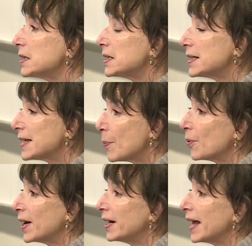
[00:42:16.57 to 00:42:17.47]
to
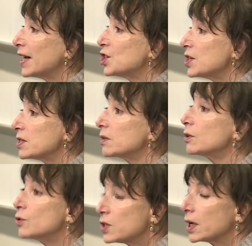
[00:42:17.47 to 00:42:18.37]
separate it, and she's
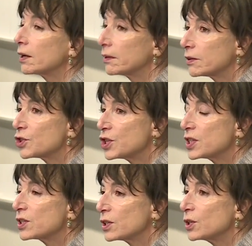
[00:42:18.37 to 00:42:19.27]
losing
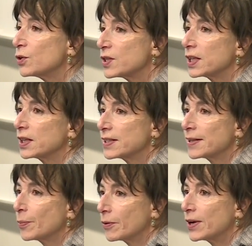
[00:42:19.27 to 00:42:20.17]
the
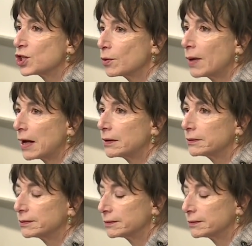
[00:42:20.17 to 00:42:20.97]
separation battle.